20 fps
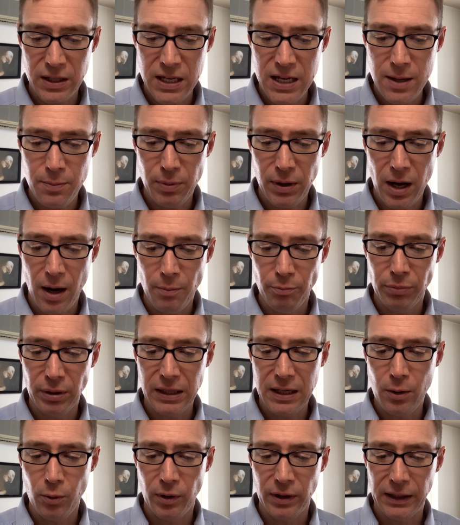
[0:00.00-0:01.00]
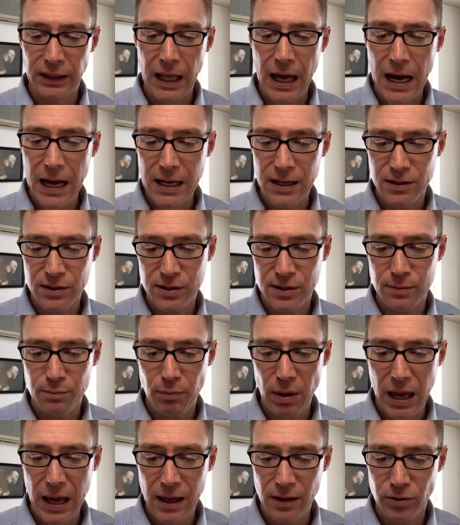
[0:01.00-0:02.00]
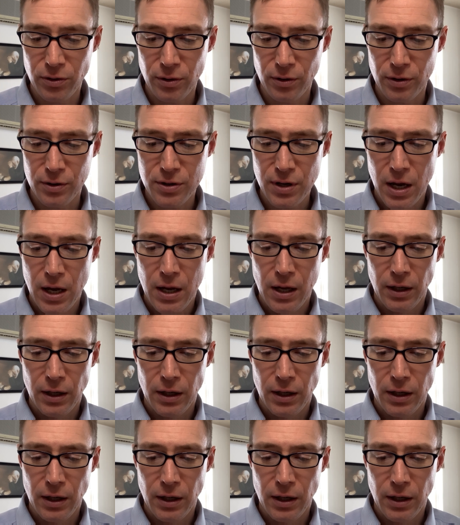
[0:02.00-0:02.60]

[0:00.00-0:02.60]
keep company with lions and panthers.